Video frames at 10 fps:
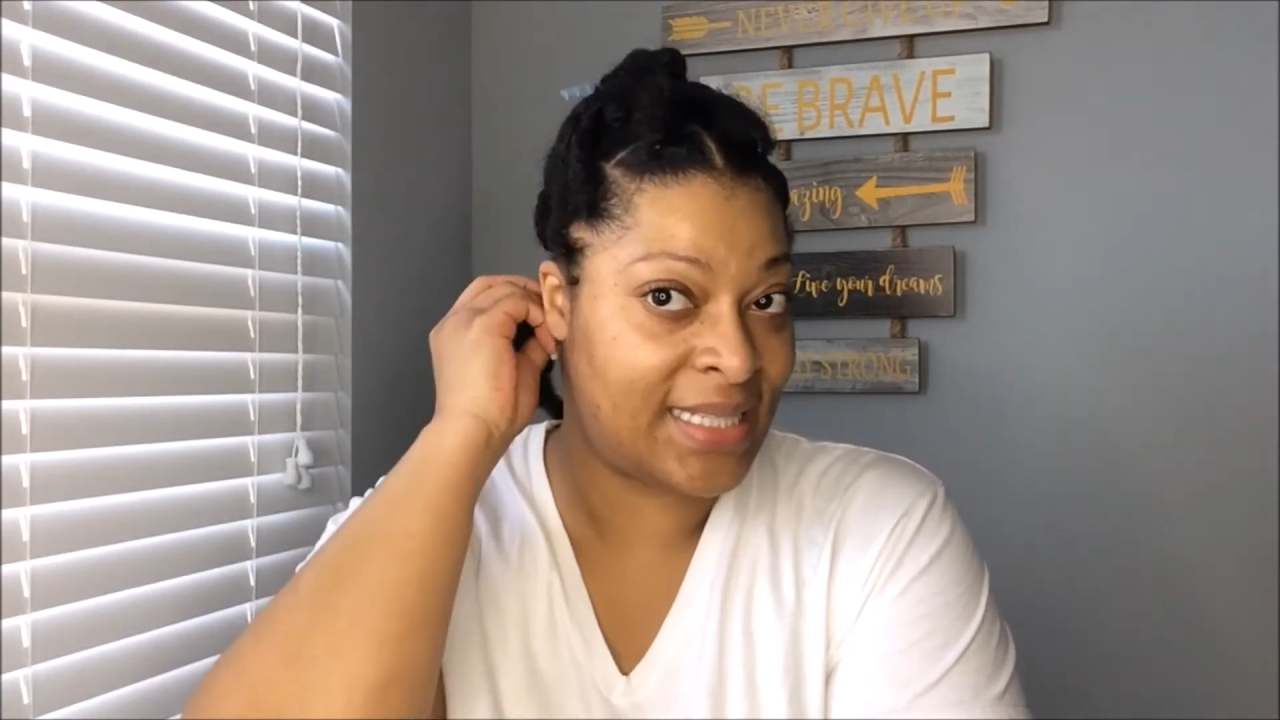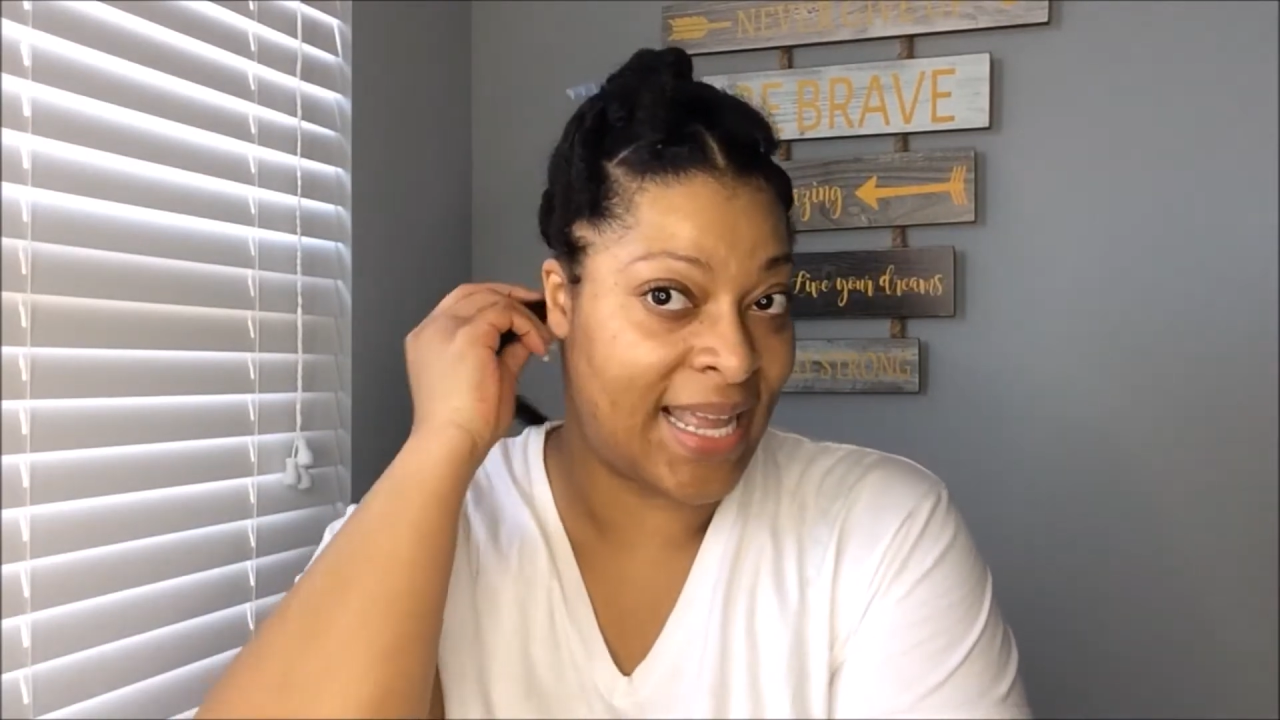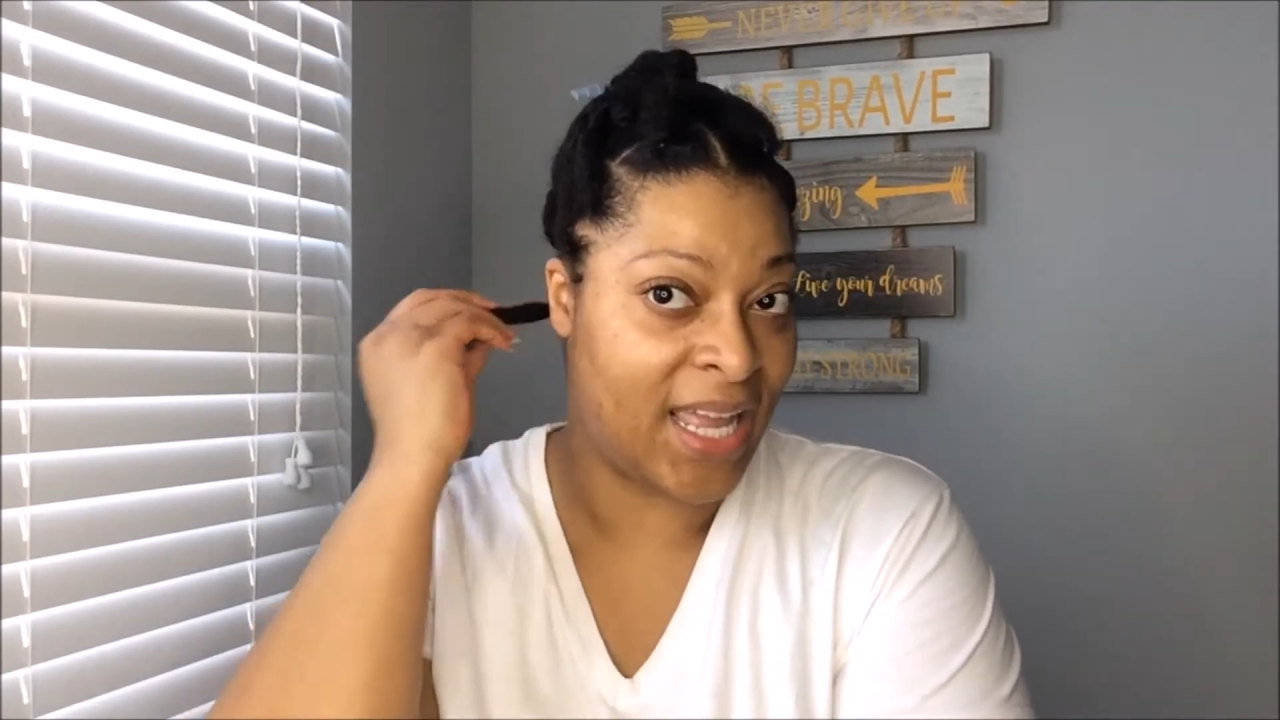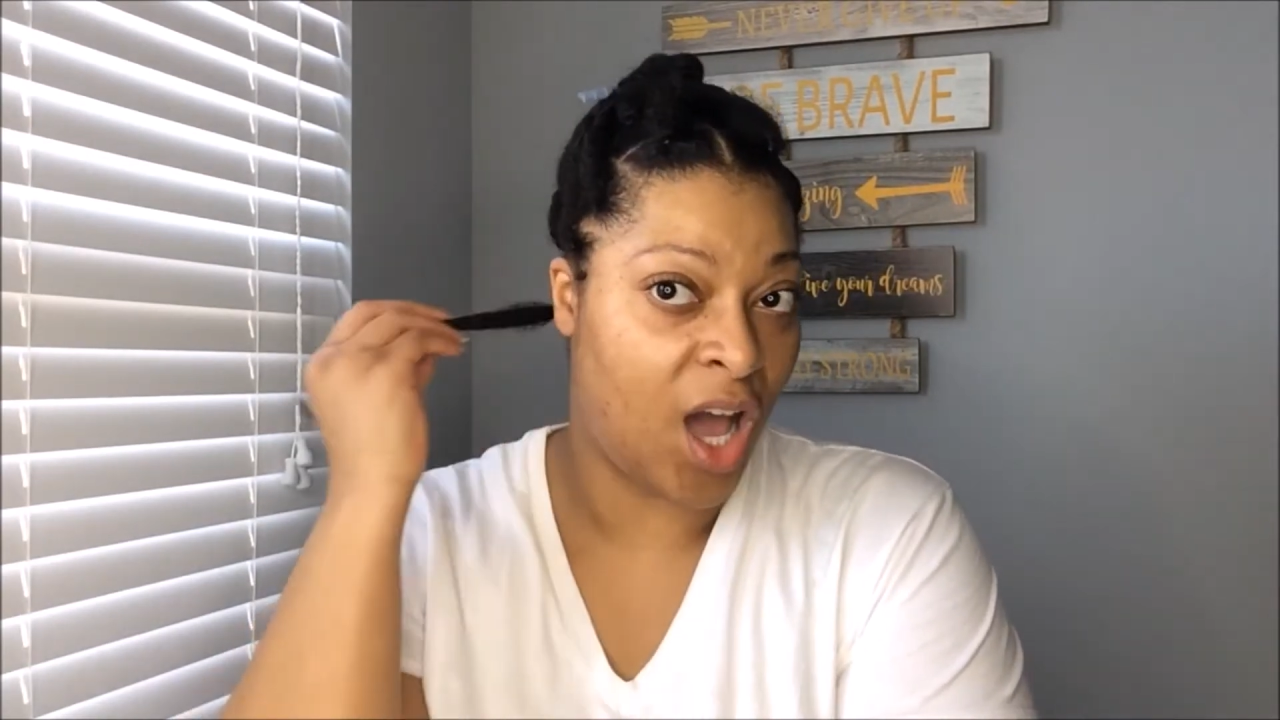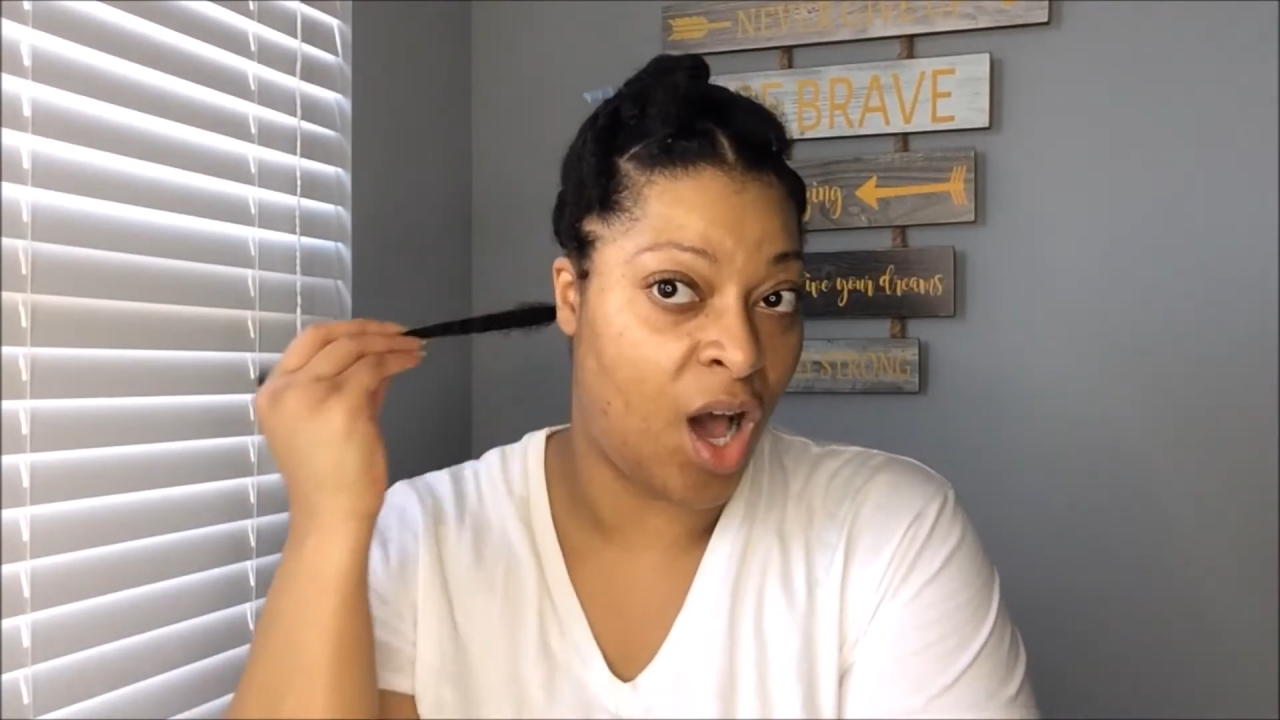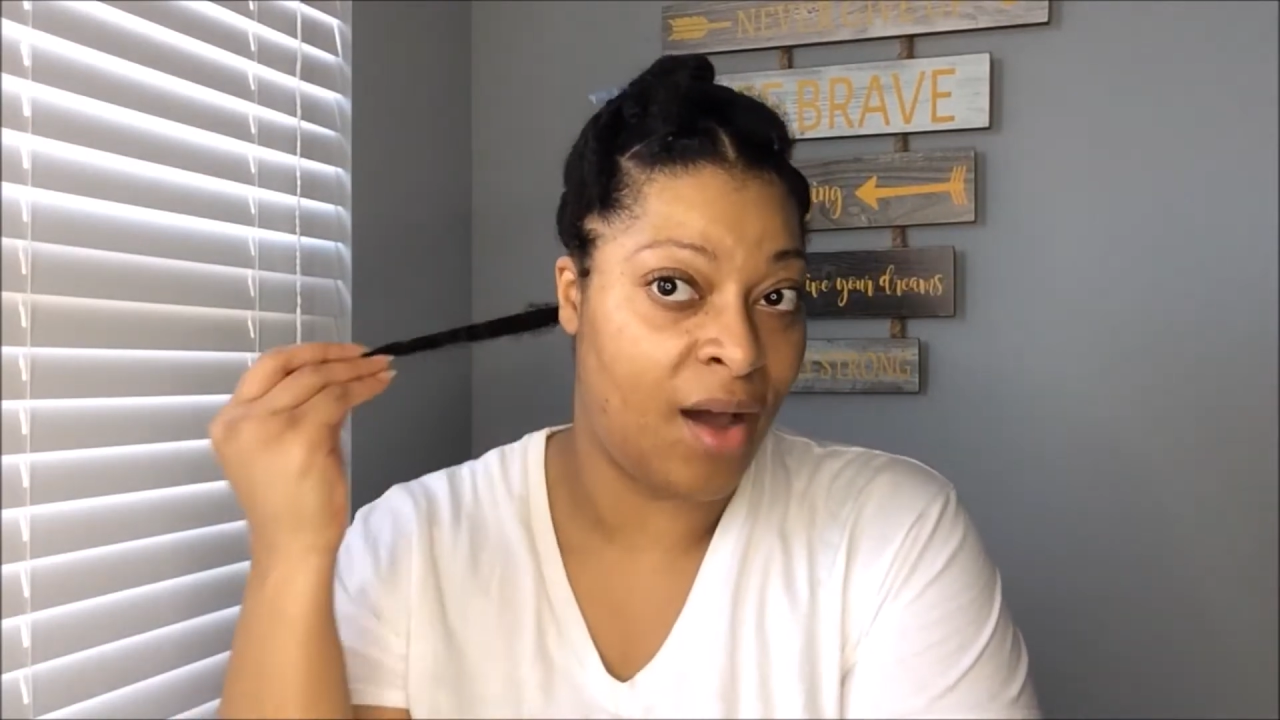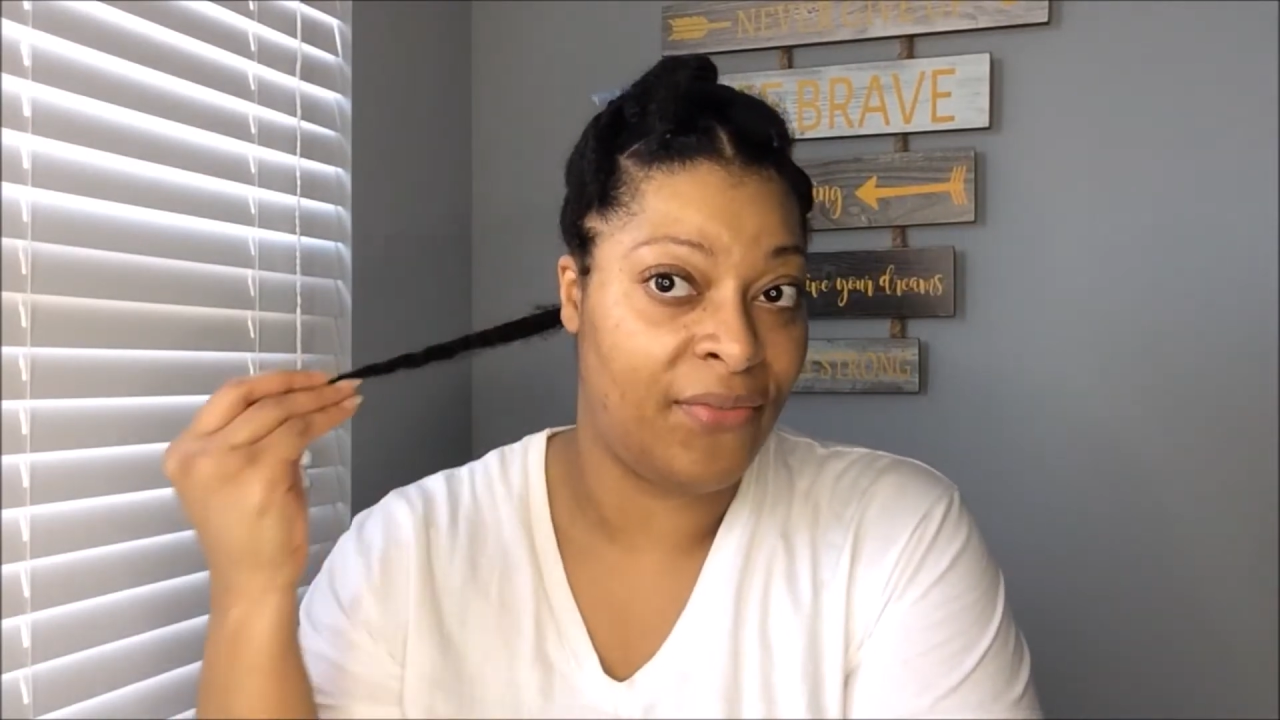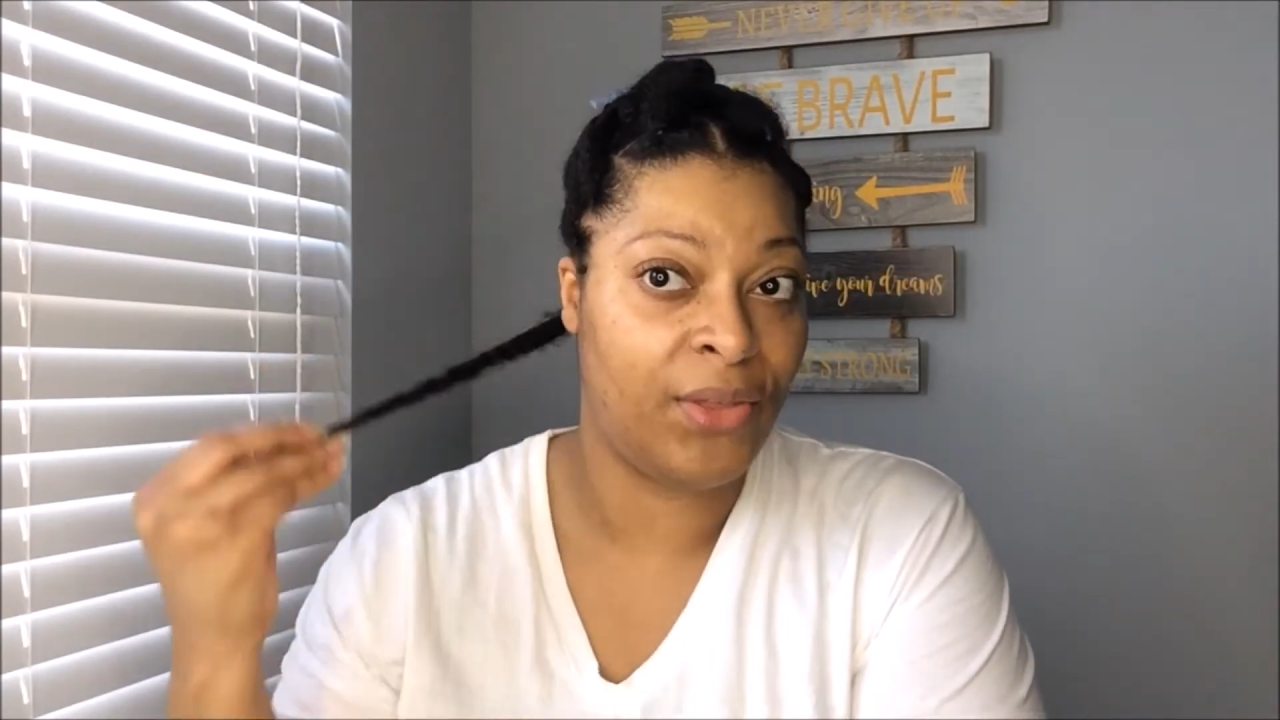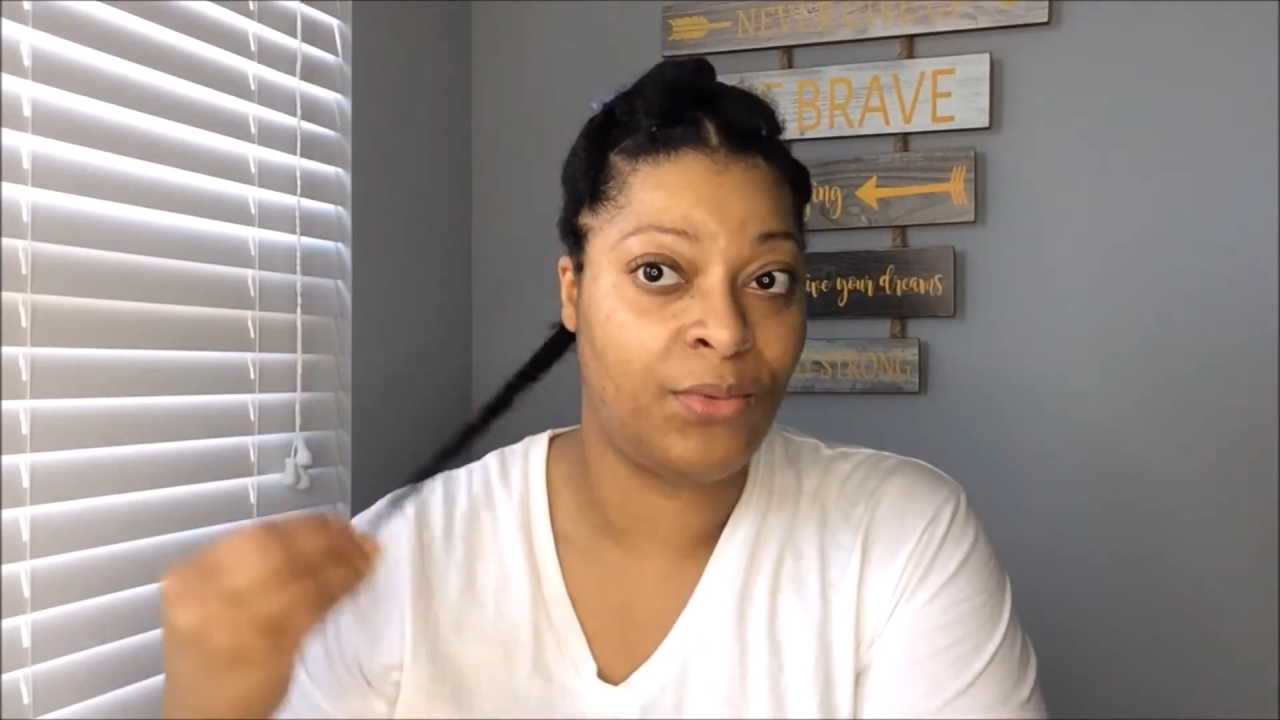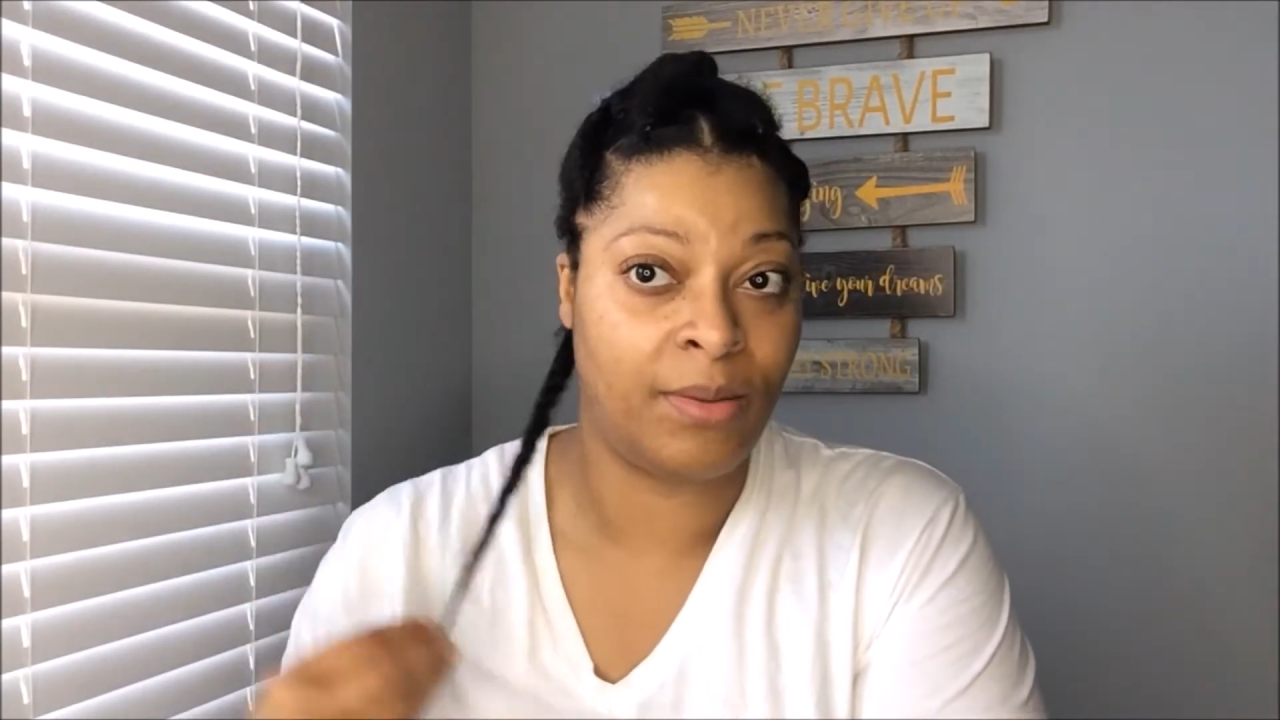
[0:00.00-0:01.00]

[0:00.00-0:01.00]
take off the